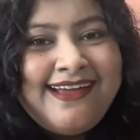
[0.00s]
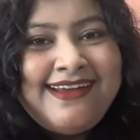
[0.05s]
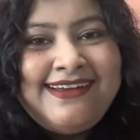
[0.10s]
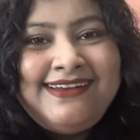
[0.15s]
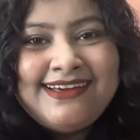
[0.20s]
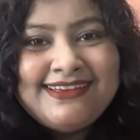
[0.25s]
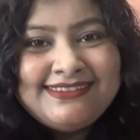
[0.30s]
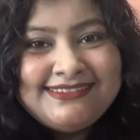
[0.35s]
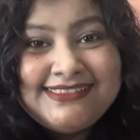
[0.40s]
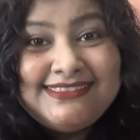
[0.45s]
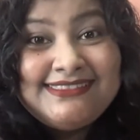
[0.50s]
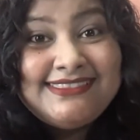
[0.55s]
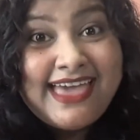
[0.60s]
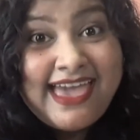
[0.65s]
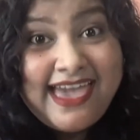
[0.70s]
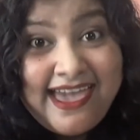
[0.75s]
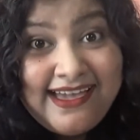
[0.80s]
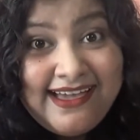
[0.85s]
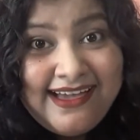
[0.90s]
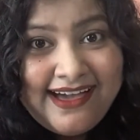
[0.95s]
doesn't
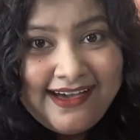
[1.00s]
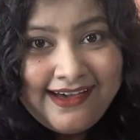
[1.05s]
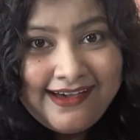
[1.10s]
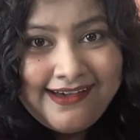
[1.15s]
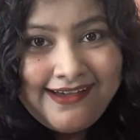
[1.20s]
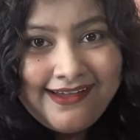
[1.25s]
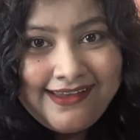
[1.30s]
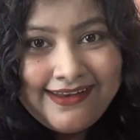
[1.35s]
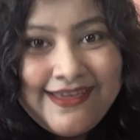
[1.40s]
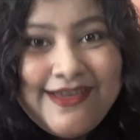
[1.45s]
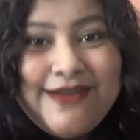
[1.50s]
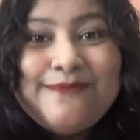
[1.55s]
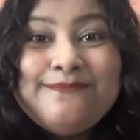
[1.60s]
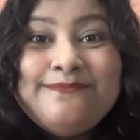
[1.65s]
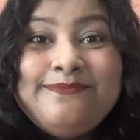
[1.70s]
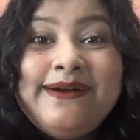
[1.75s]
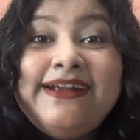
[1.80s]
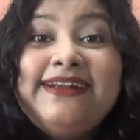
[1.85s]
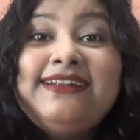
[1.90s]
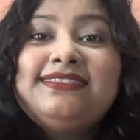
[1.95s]
thank her
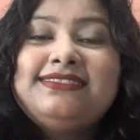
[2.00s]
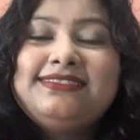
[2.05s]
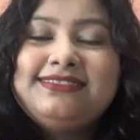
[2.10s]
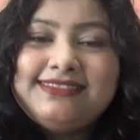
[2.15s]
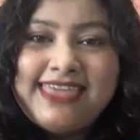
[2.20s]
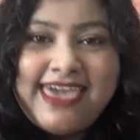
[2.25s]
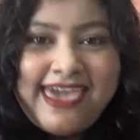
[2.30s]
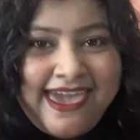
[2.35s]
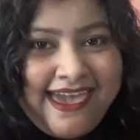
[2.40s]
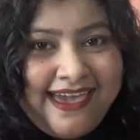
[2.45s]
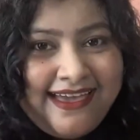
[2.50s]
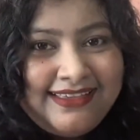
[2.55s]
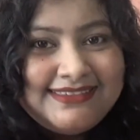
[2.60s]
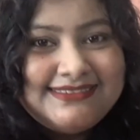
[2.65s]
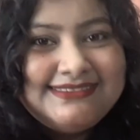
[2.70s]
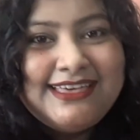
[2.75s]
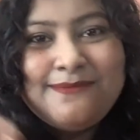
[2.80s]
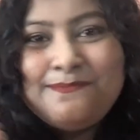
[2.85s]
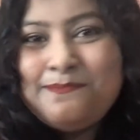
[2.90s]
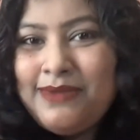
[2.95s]
but
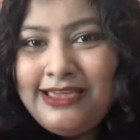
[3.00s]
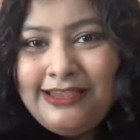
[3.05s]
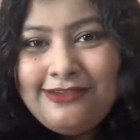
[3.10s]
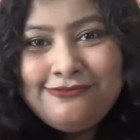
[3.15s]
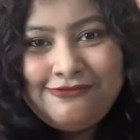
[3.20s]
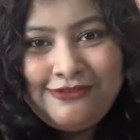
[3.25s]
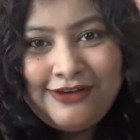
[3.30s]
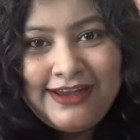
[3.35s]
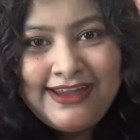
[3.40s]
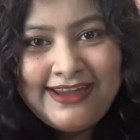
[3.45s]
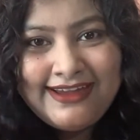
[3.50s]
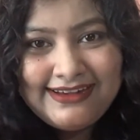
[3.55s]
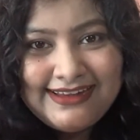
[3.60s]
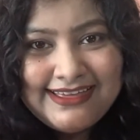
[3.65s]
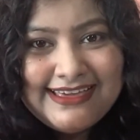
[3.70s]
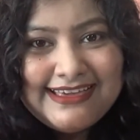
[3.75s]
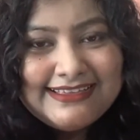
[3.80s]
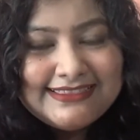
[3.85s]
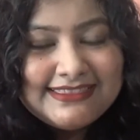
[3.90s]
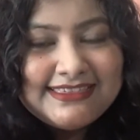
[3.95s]
thanks the male friend,
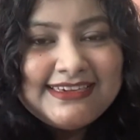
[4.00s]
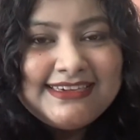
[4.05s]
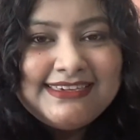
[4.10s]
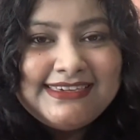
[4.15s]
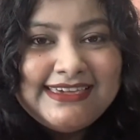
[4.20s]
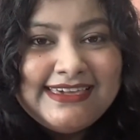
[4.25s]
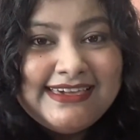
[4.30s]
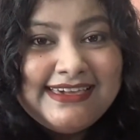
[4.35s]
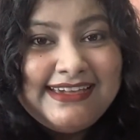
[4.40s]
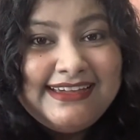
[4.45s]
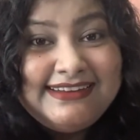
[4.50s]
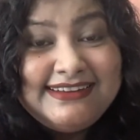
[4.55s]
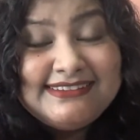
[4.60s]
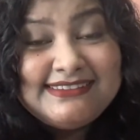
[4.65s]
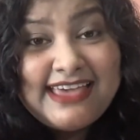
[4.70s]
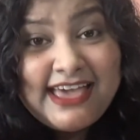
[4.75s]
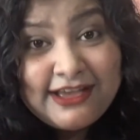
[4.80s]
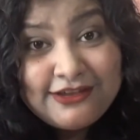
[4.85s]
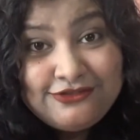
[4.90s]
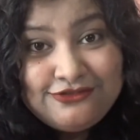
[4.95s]
thinking it is
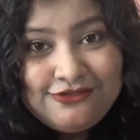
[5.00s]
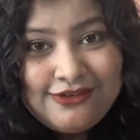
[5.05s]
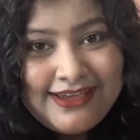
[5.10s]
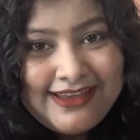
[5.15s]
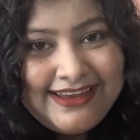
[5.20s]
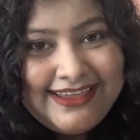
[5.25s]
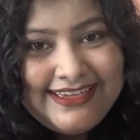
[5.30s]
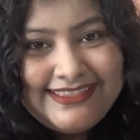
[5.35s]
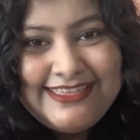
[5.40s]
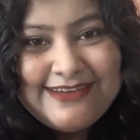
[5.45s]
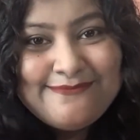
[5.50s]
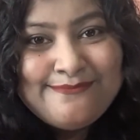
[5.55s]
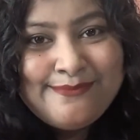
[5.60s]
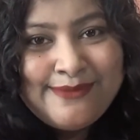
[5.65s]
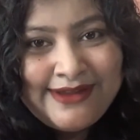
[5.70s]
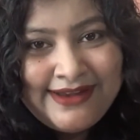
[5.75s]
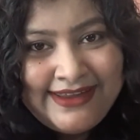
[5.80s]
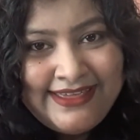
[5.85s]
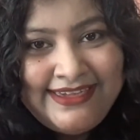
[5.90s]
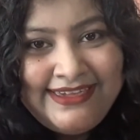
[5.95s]
actually the
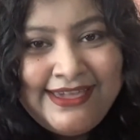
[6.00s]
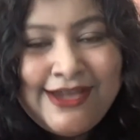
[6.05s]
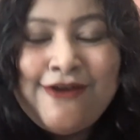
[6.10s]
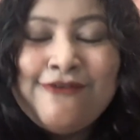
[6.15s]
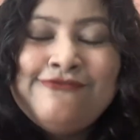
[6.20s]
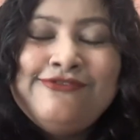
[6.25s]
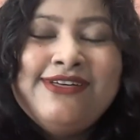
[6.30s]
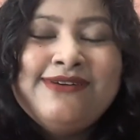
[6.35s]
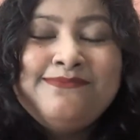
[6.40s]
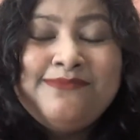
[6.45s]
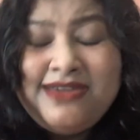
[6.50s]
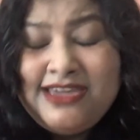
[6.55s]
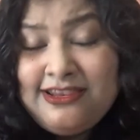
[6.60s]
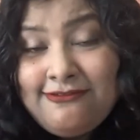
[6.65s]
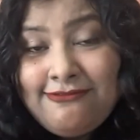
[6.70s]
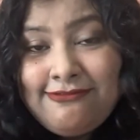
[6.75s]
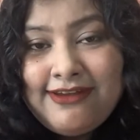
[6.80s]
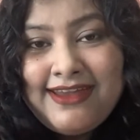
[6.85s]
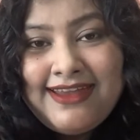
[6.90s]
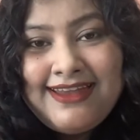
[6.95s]
money of the
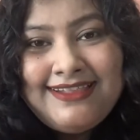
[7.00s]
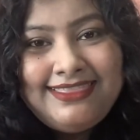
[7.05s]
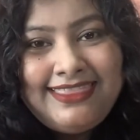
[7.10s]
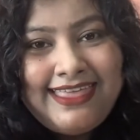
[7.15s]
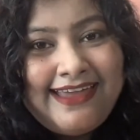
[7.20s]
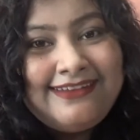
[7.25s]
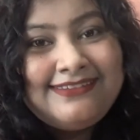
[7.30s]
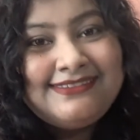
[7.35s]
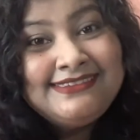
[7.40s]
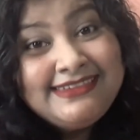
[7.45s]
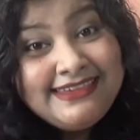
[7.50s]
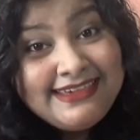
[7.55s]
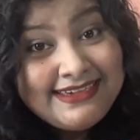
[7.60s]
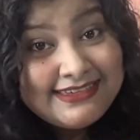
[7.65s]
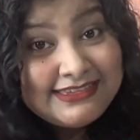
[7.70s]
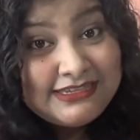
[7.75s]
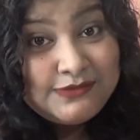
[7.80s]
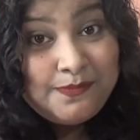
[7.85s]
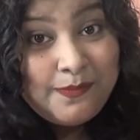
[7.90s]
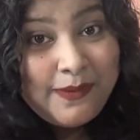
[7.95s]
male friend that she
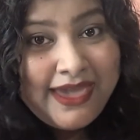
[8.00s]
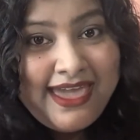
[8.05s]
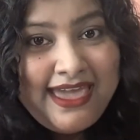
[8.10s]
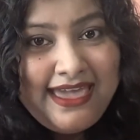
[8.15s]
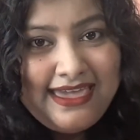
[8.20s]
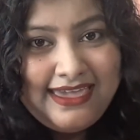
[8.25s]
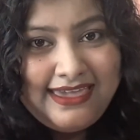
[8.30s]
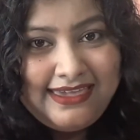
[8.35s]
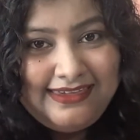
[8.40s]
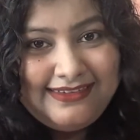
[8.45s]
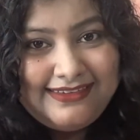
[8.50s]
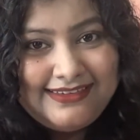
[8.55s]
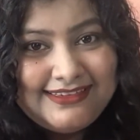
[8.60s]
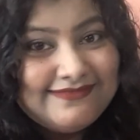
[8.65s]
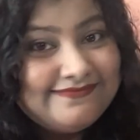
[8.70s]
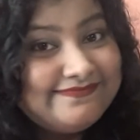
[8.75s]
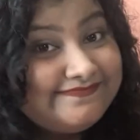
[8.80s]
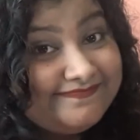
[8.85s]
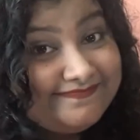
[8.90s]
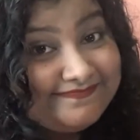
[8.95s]
is paying.
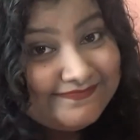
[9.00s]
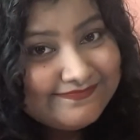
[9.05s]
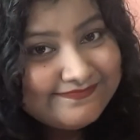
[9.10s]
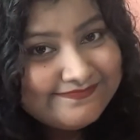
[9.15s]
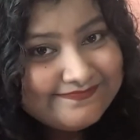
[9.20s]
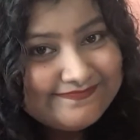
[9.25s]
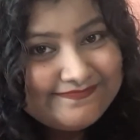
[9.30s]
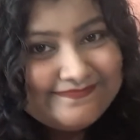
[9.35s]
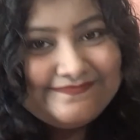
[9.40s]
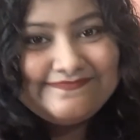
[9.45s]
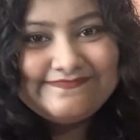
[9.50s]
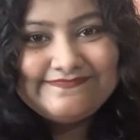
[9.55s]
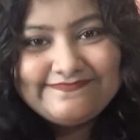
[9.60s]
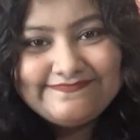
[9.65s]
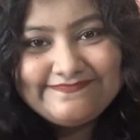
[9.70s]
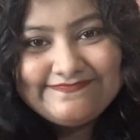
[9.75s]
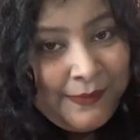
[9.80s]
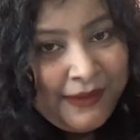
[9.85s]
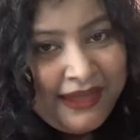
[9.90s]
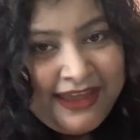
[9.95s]

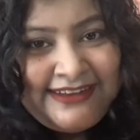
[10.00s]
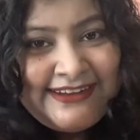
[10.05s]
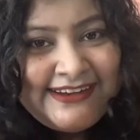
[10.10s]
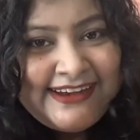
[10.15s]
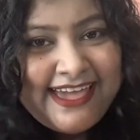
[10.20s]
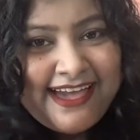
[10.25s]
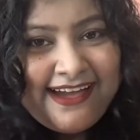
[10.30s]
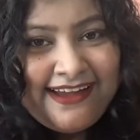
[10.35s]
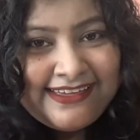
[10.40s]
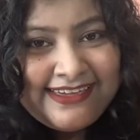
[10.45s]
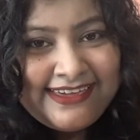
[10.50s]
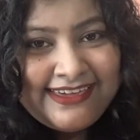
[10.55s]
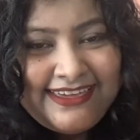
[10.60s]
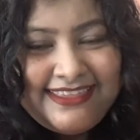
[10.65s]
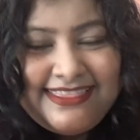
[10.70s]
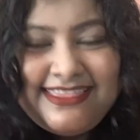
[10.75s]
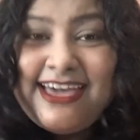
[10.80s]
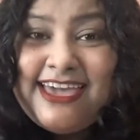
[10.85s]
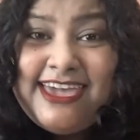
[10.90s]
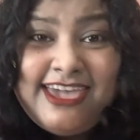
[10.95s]

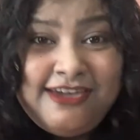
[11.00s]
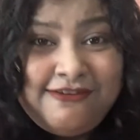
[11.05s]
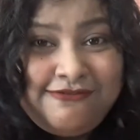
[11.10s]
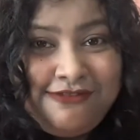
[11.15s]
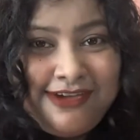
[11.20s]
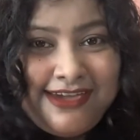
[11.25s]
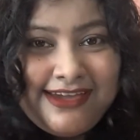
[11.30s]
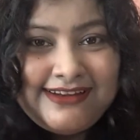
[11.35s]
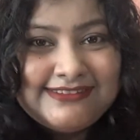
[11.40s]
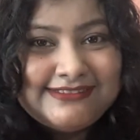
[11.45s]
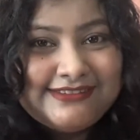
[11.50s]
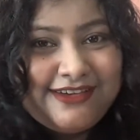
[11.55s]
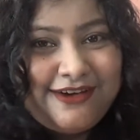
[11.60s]
Patriarchy, the effects